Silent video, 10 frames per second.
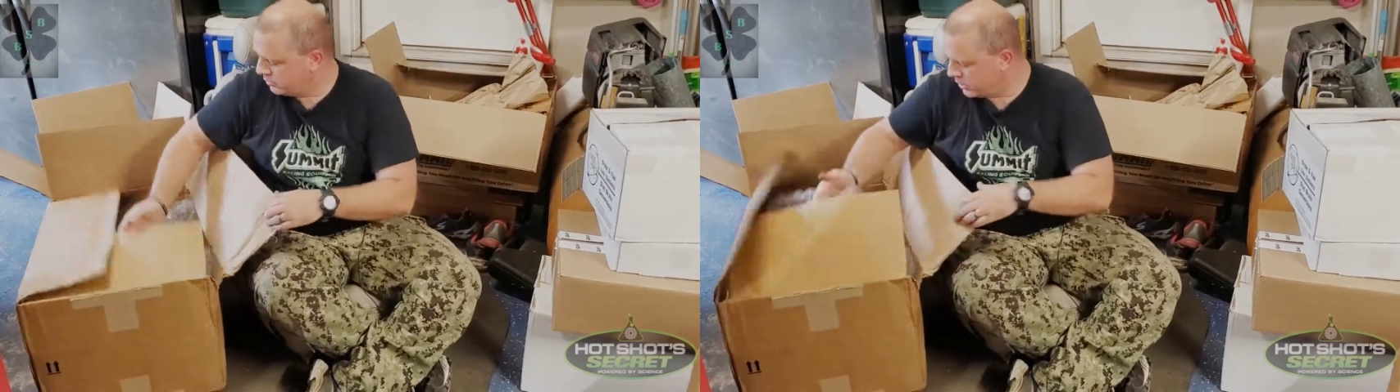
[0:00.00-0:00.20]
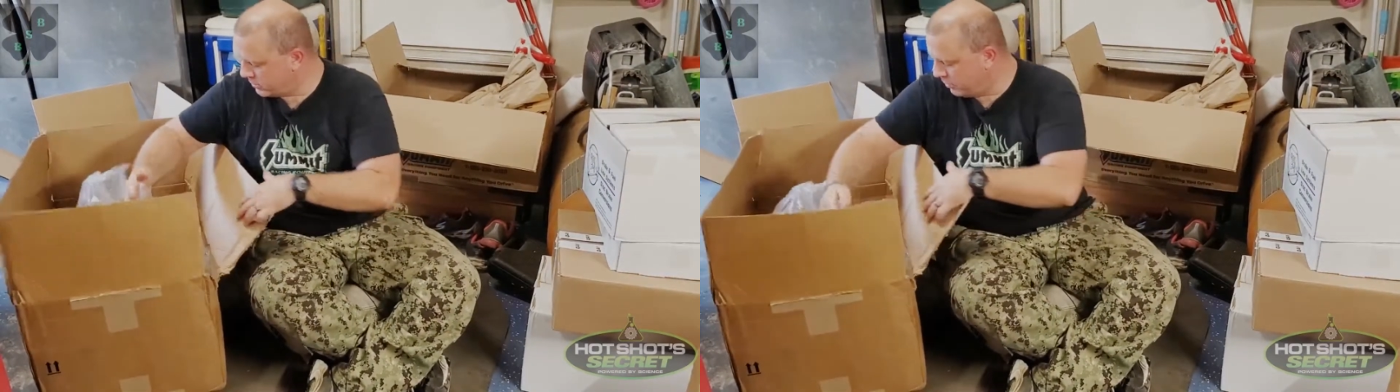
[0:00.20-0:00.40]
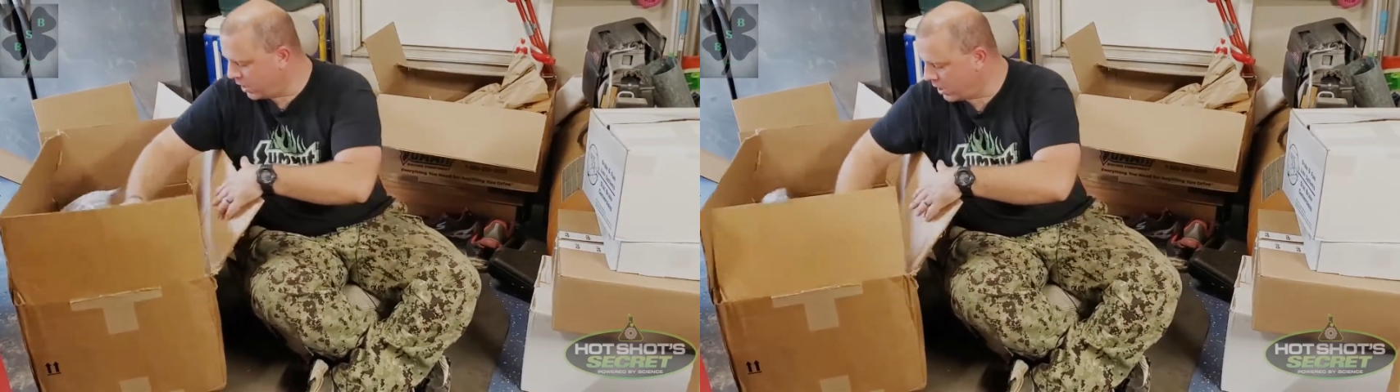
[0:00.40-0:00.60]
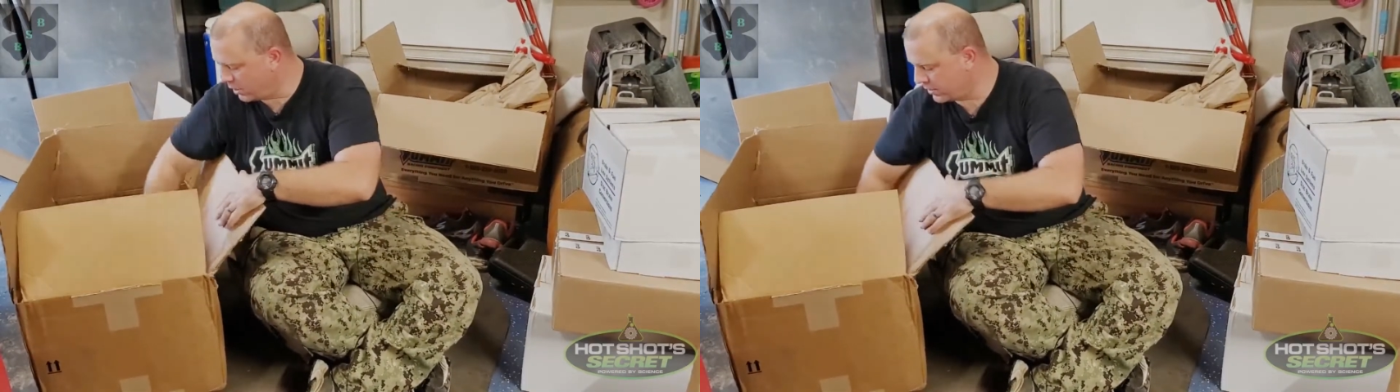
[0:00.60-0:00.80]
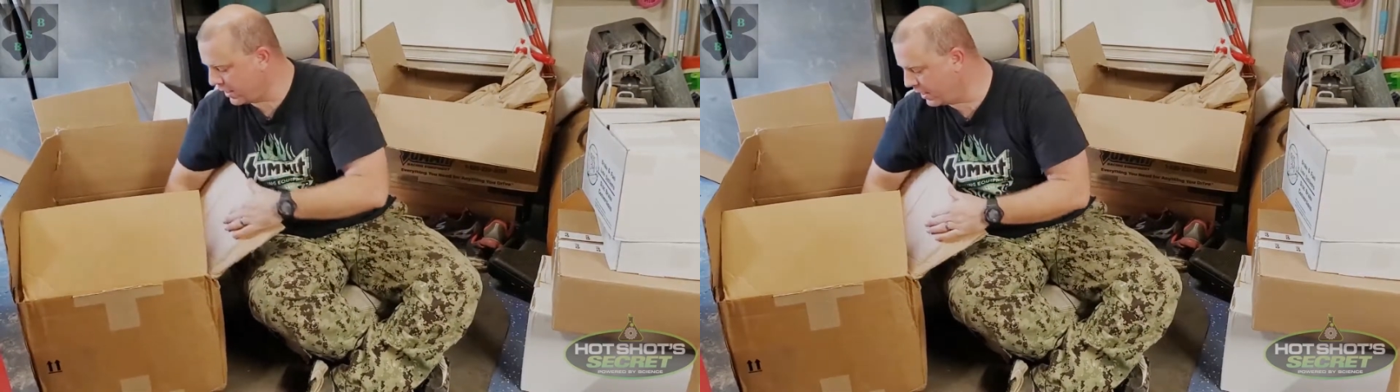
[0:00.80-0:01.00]
This
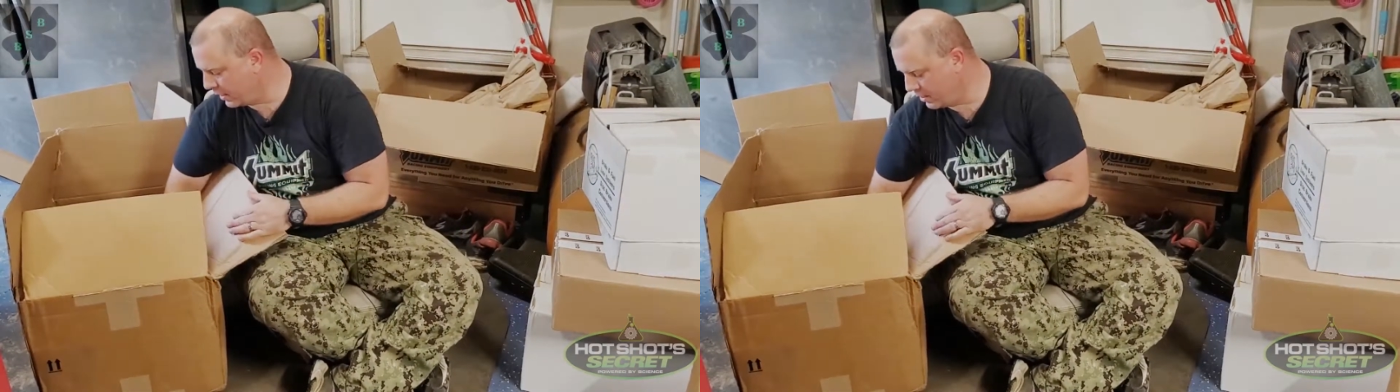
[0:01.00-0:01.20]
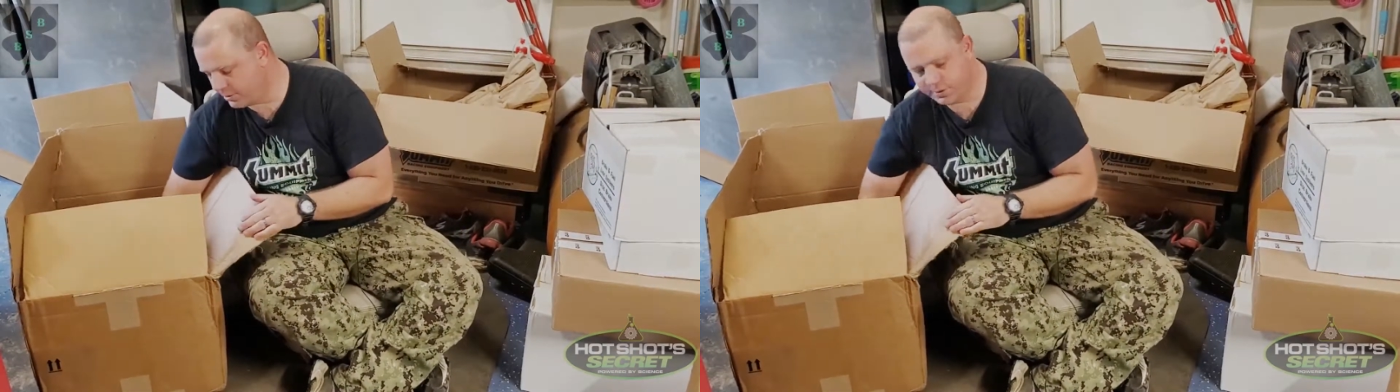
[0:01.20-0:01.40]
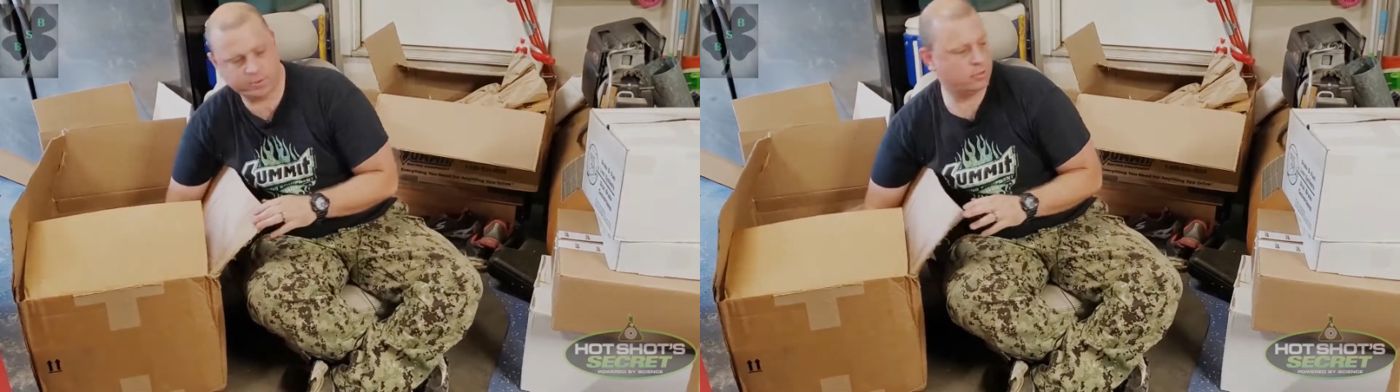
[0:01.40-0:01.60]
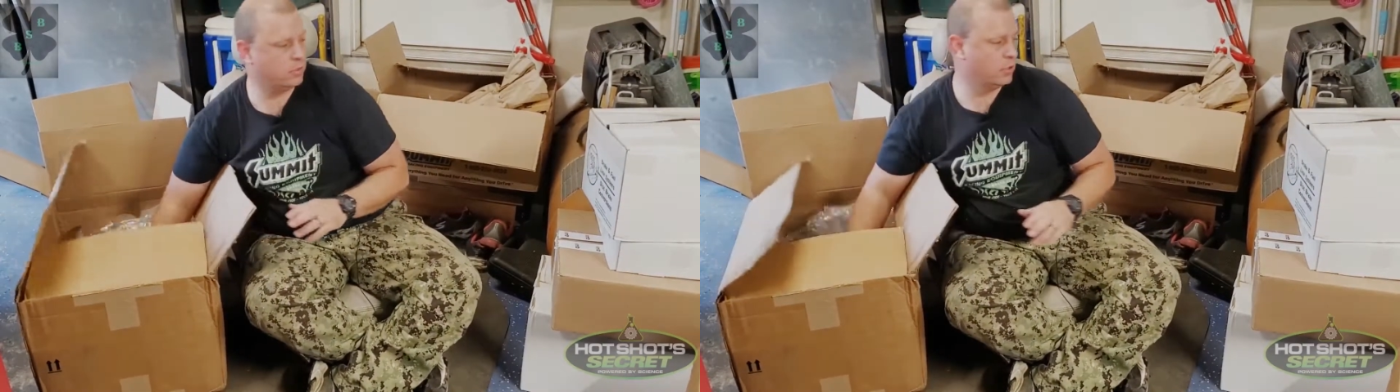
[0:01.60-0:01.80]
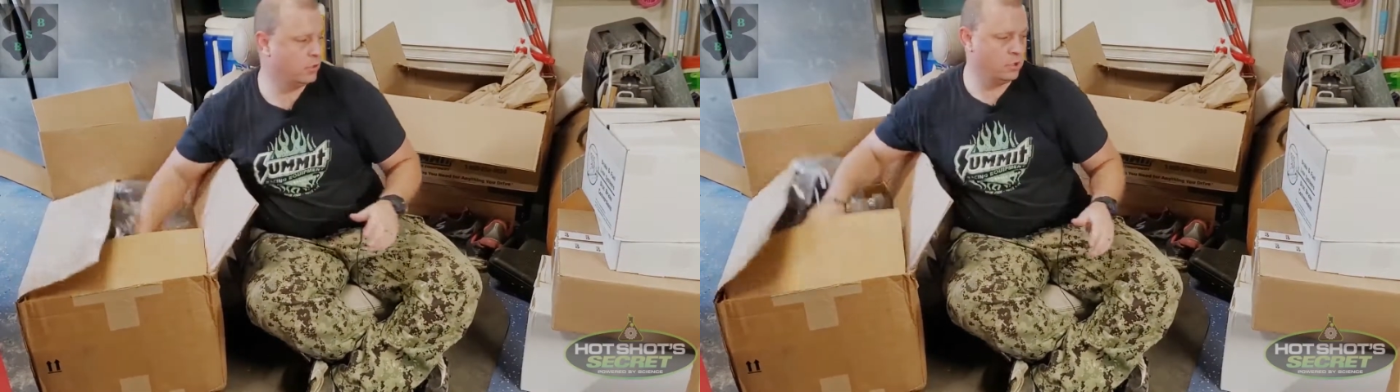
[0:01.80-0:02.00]
box has
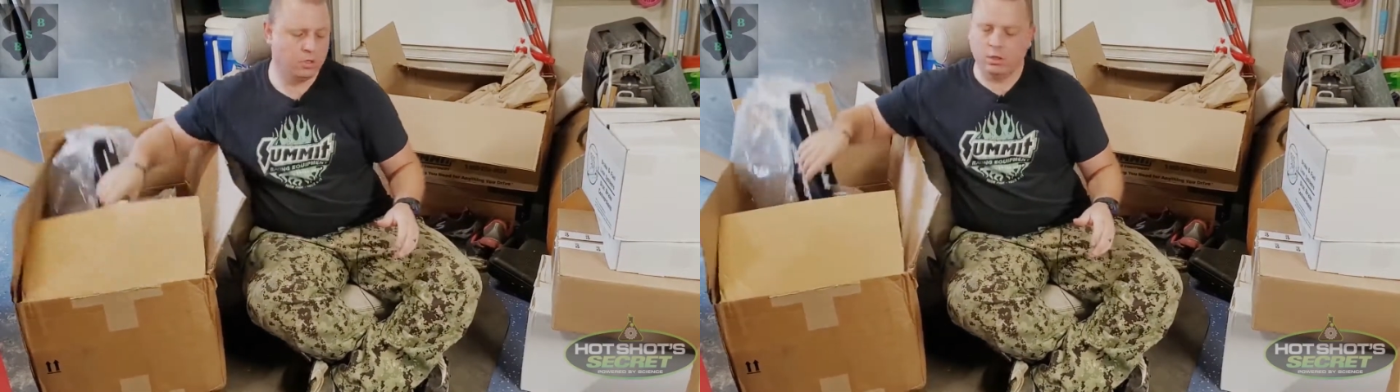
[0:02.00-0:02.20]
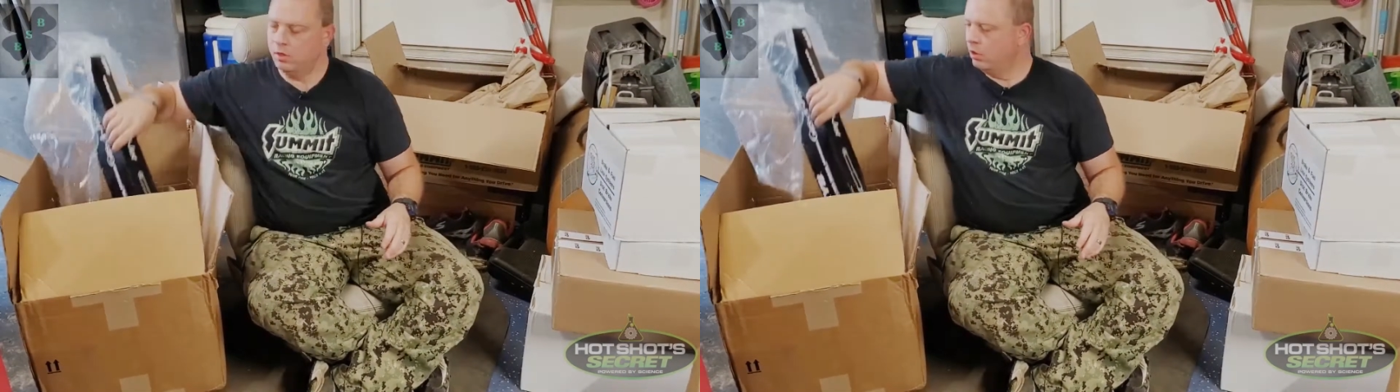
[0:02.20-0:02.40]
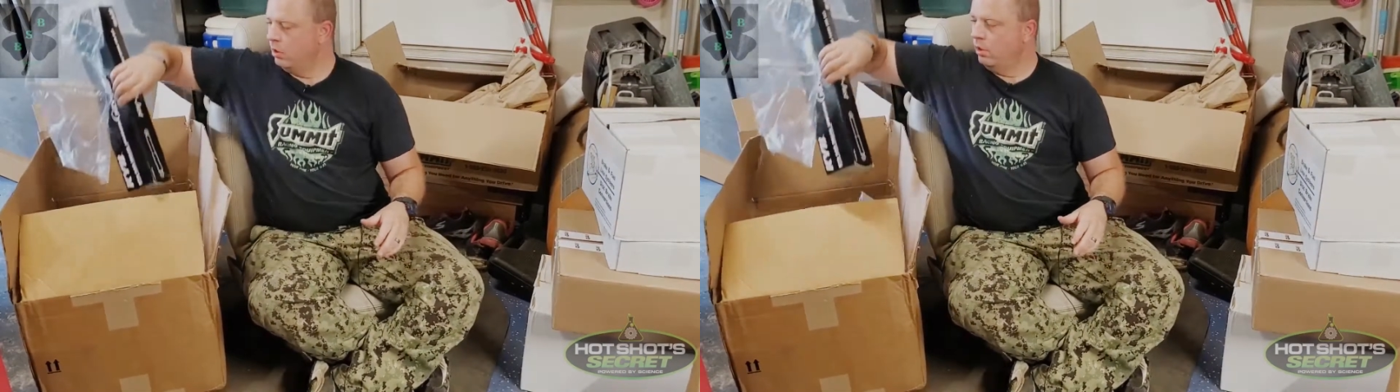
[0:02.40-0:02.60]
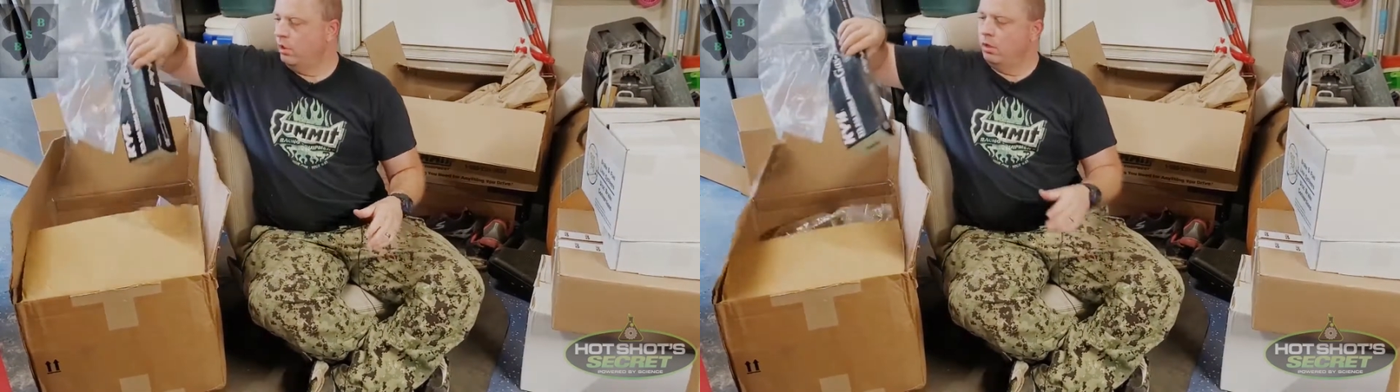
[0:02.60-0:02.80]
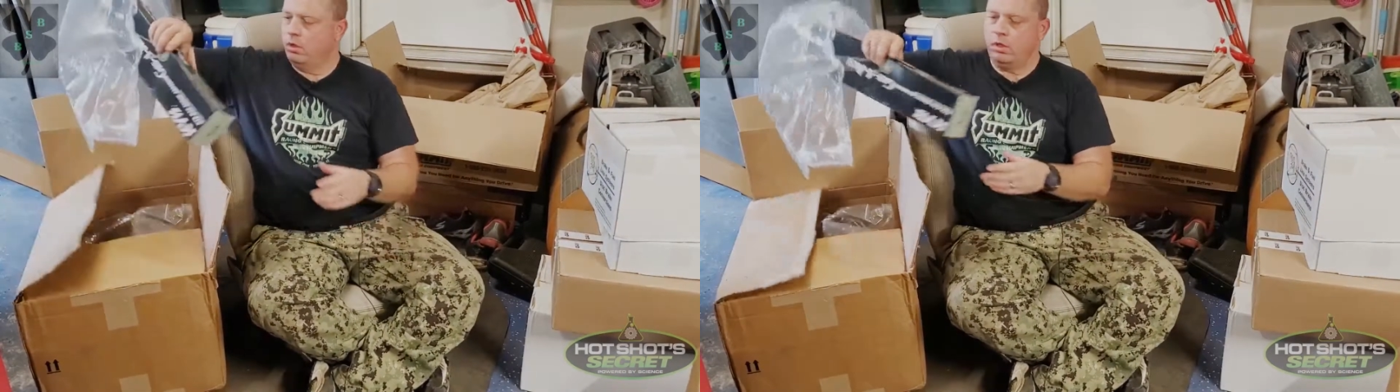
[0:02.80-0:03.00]

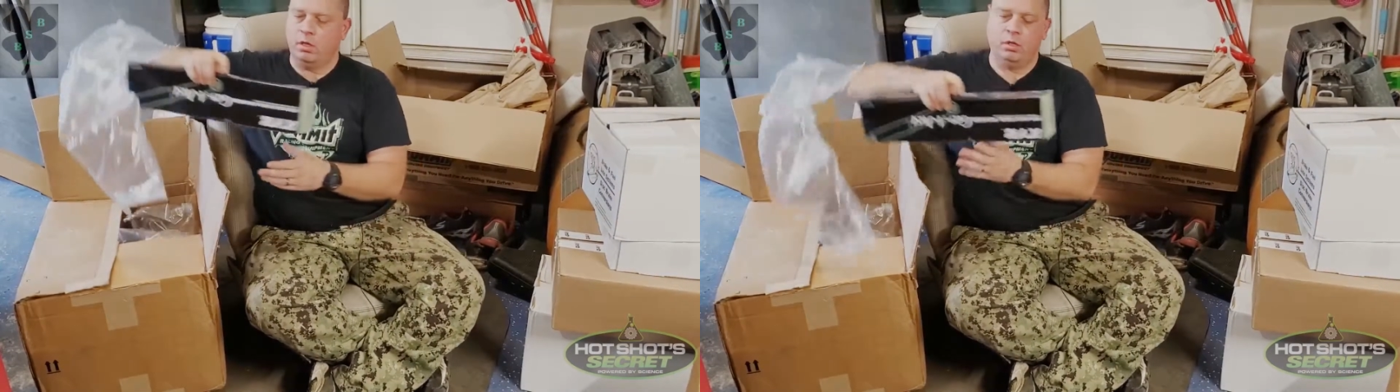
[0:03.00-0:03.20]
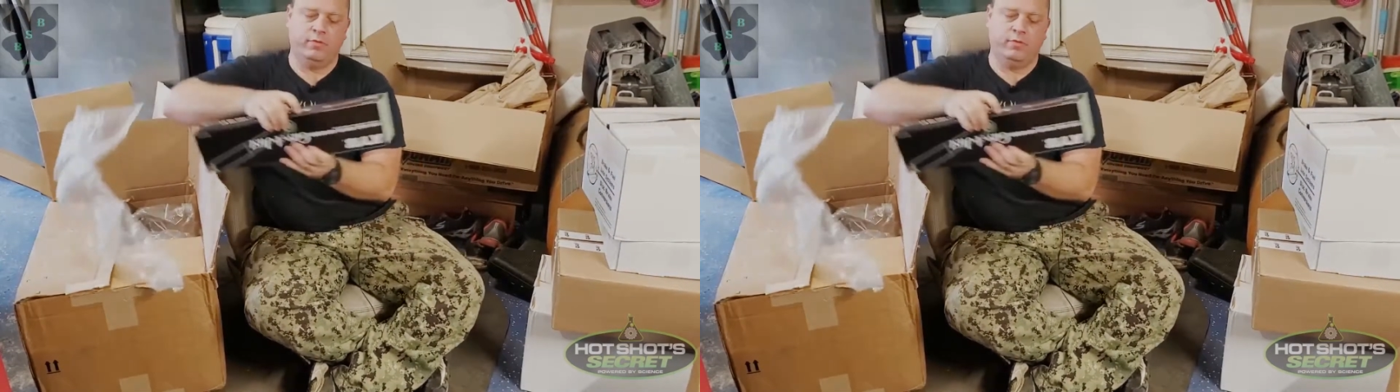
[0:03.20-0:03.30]
all